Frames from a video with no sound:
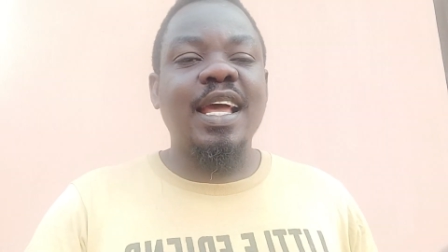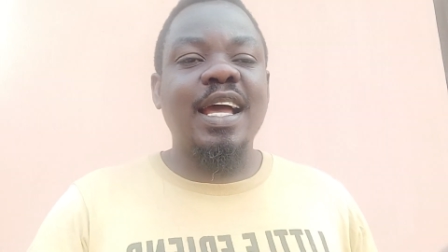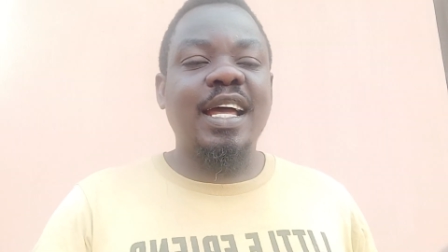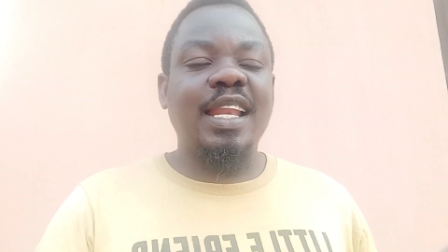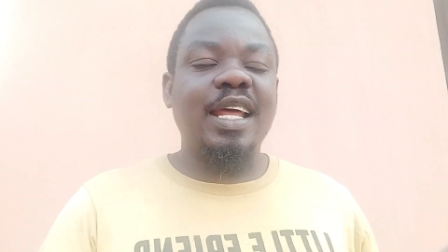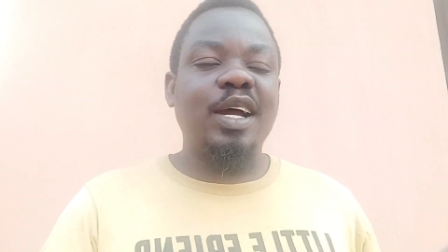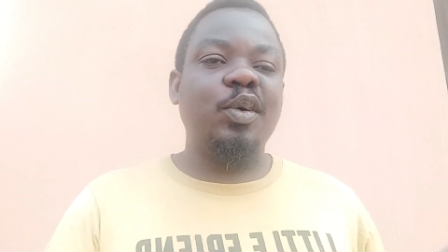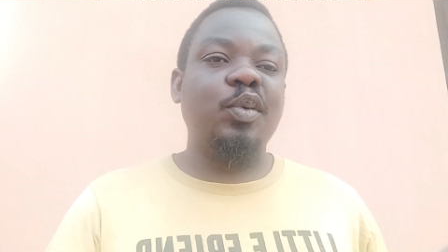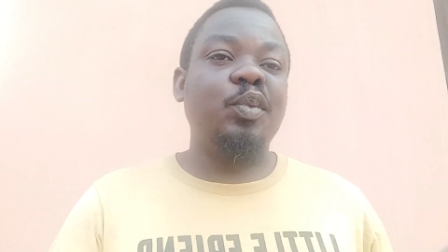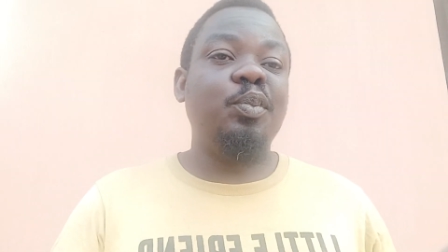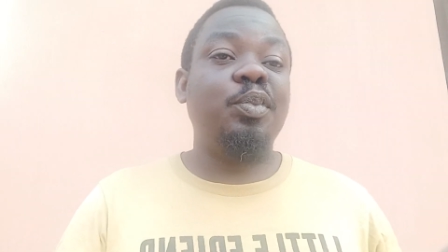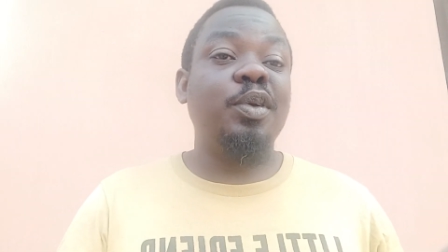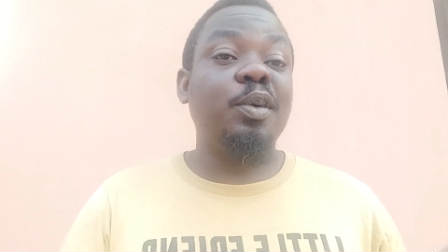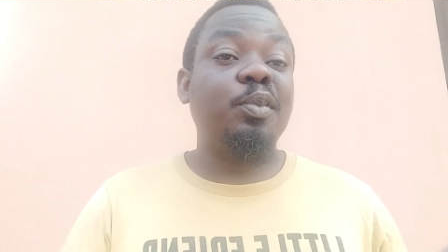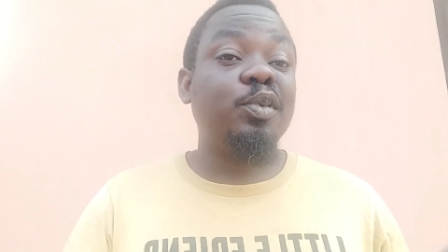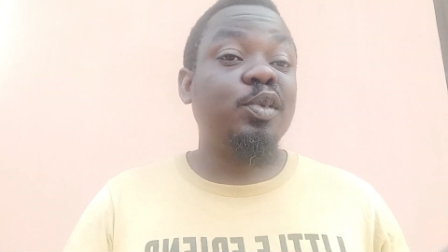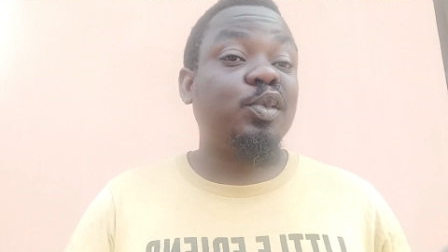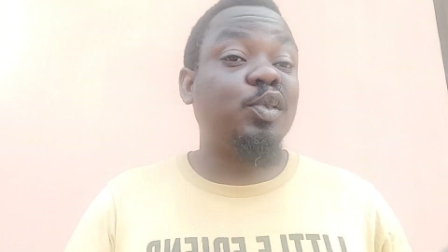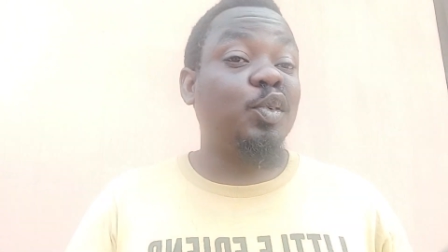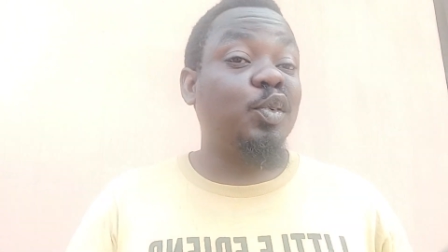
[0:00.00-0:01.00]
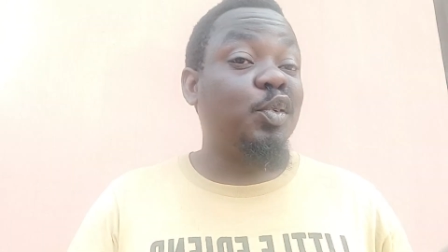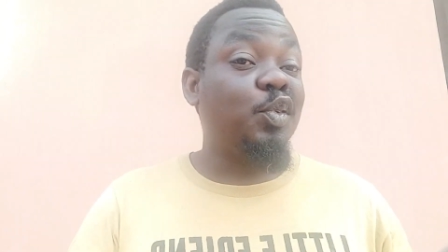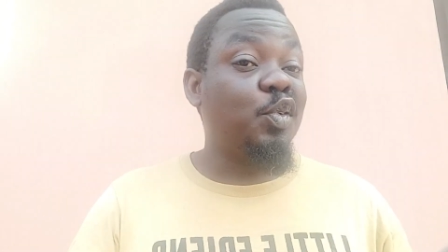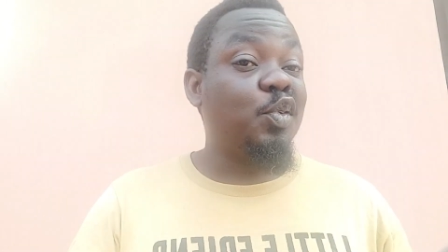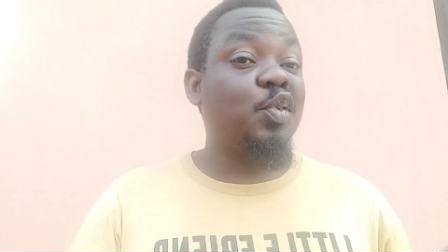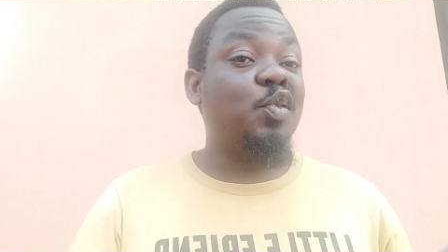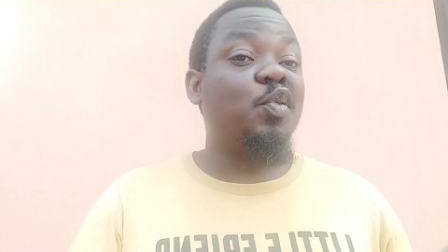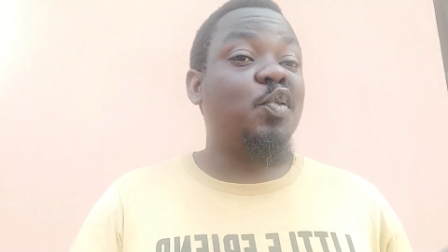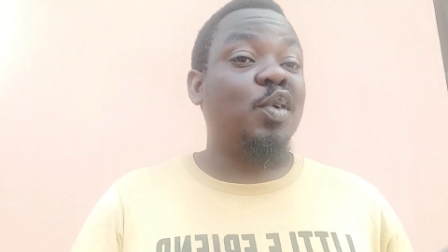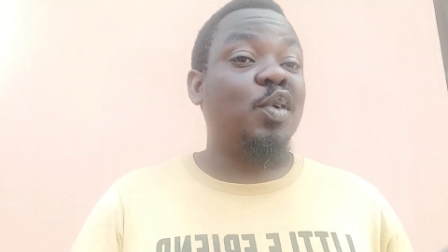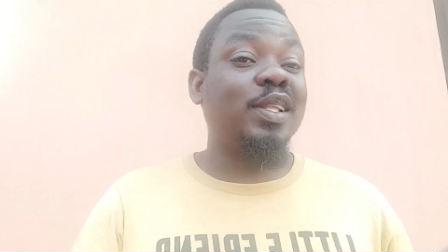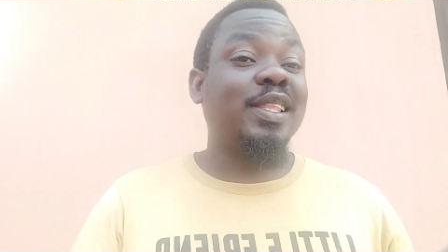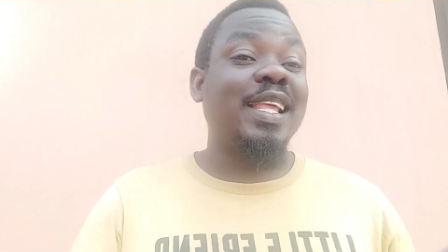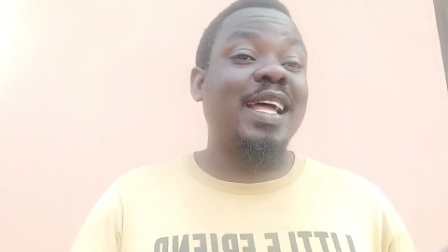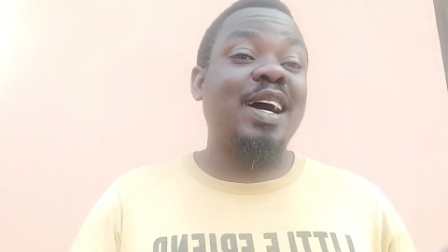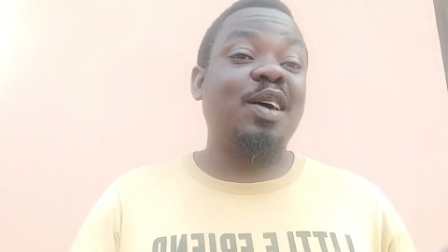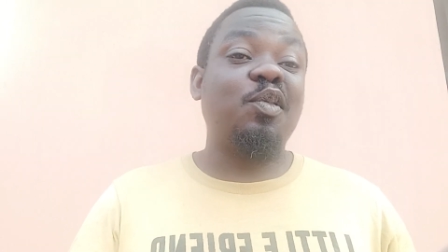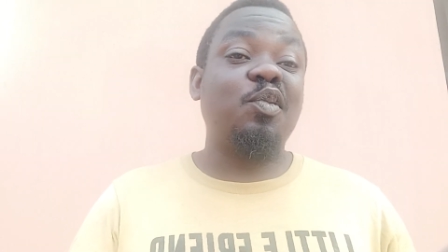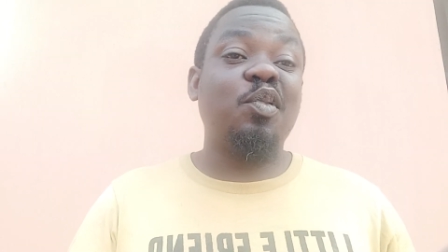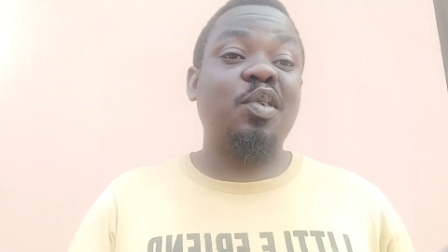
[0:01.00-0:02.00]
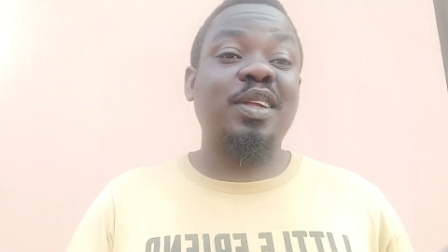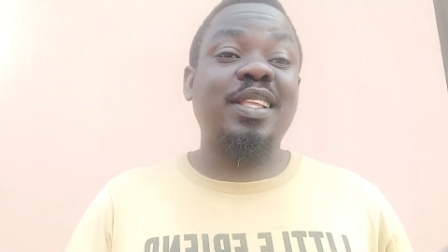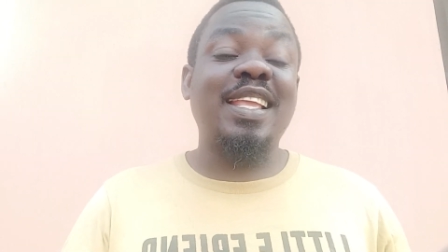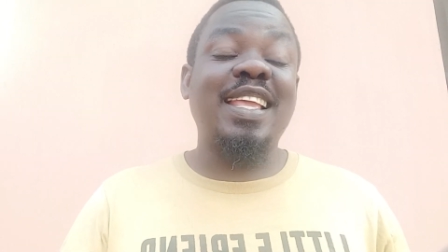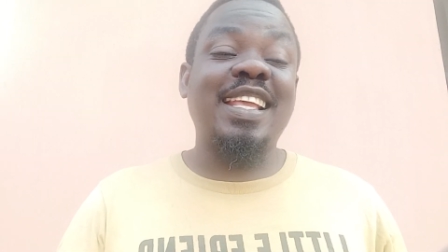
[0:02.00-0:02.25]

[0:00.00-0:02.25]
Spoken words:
and I will be able to know what and what